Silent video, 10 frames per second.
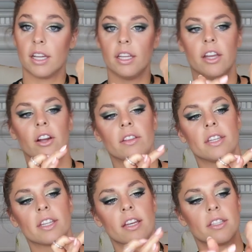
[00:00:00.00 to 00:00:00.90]
clear.
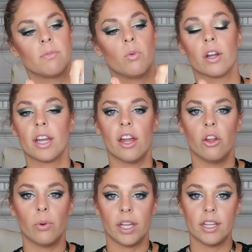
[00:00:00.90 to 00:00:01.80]
This has a more
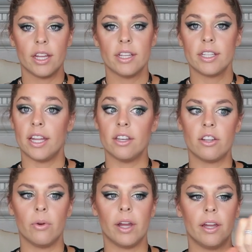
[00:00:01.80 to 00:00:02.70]
yellowy tint
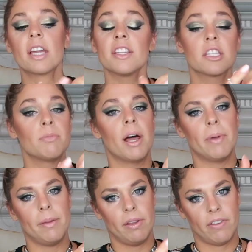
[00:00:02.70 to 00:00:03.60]
to it. The smell
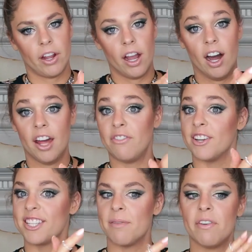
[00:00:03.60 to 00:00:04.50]
might be very odd
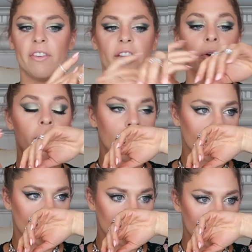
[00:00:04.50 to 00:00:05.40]
for some of you.
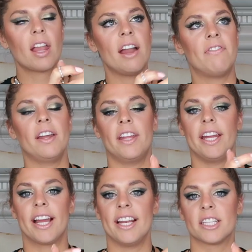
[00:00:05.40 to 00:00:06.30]
I find that
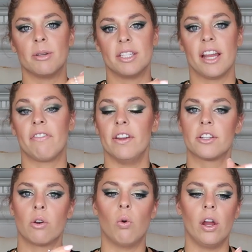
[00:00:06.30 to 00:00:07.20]
it kind of smells like
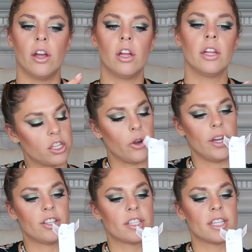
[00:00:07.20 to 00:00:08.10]
fish oil. So
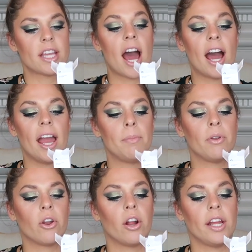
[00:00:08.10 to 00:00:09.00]
it just says high
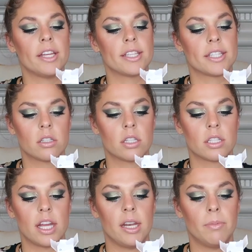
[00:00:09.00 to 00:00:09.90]
purity,
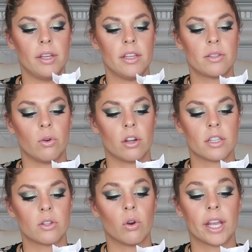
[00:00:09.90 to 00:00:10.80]
sustainably
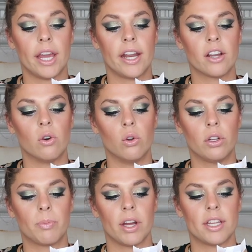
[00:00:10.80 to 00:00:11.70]
sourced organic
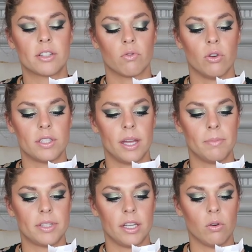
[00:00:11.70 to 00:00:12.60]
cold pressed rose
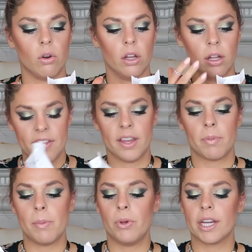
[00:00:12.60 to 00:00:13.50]
hip seed oil. I
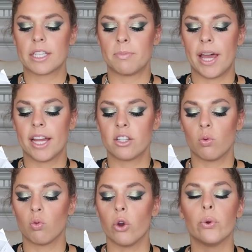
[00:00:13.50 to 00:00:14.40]
think people expect
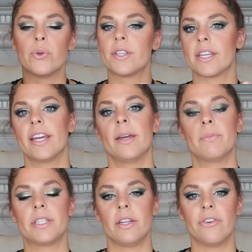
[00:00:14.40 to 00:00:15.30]
rose
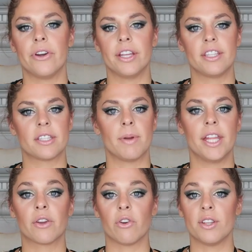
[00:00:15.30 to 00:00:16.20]
hip seed oil to
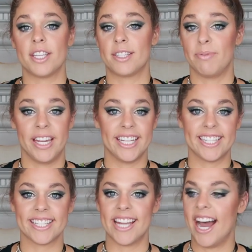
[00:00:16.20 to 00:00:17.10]
smell like roses, but it
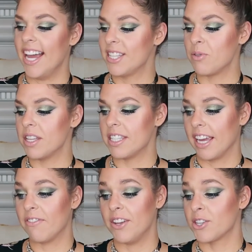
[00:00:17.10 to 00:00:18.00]
does not. It smells
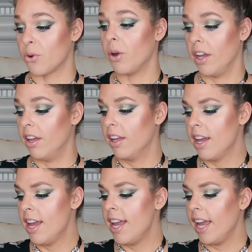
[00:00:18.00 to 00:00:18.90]
like fish oil.
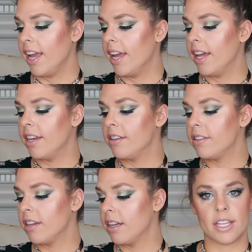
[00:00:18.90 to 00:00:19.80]

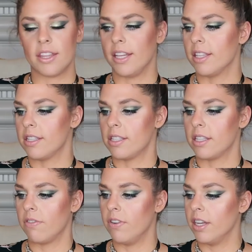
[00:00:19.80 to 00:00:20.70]
And I think this is
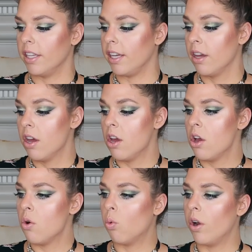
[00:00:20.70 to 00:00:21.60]
definitely
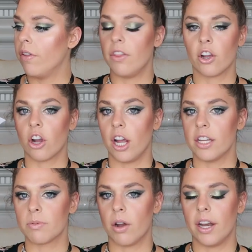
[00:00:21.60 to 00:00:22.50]
one of their
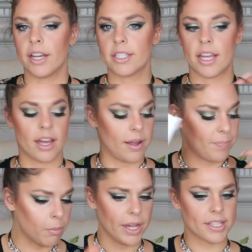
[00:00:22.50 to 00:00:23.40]
greatest products
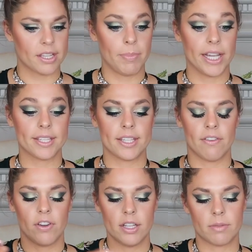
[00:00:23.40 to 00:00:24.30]
that makes the biggest
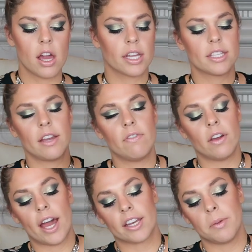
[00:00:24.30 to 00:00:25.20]
difference, because I have
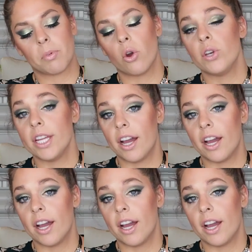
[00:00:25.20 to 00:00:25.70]
acne prone